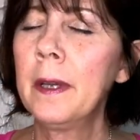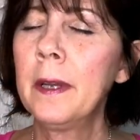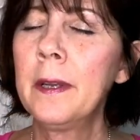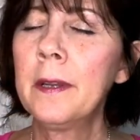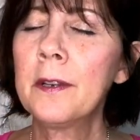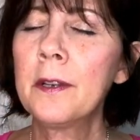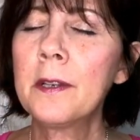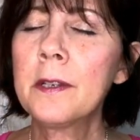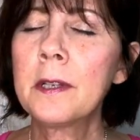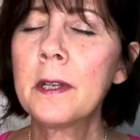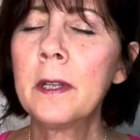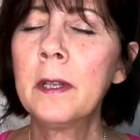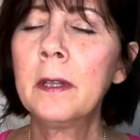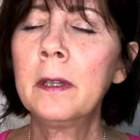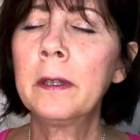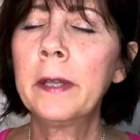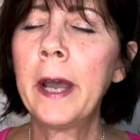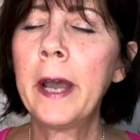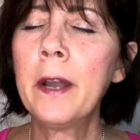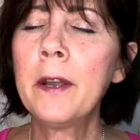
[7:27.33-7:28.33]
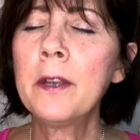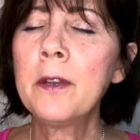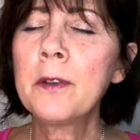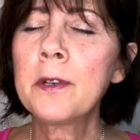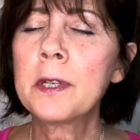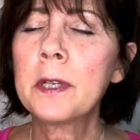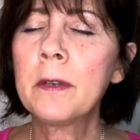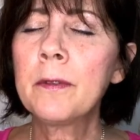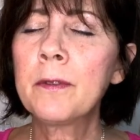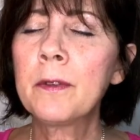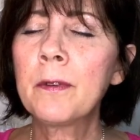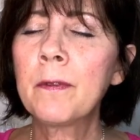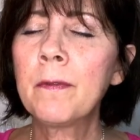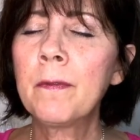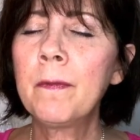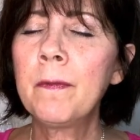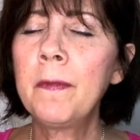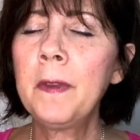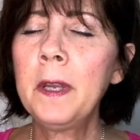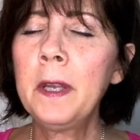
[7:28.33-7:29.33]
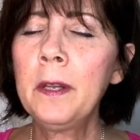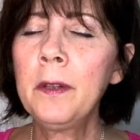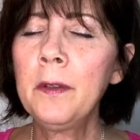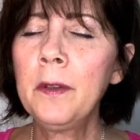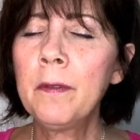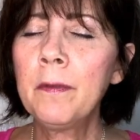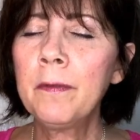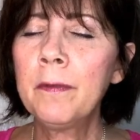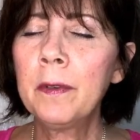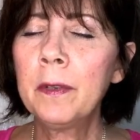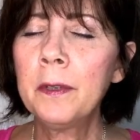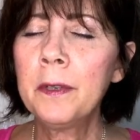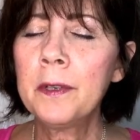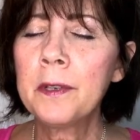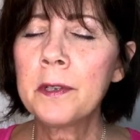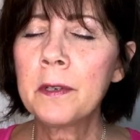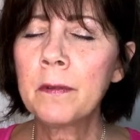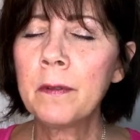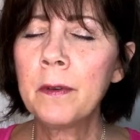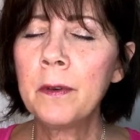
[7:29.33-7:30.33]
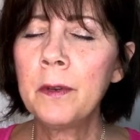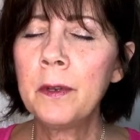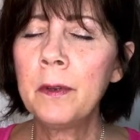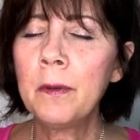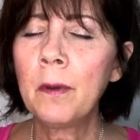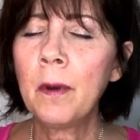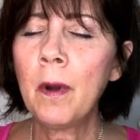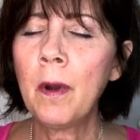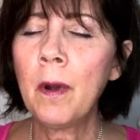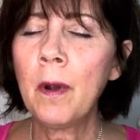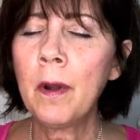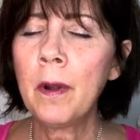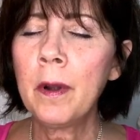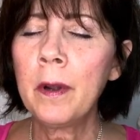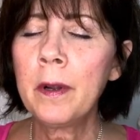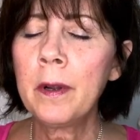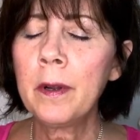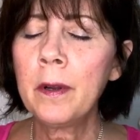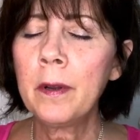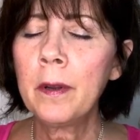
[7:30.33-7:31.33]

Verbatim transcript: Just allow yourself to feel the fullness of who you are,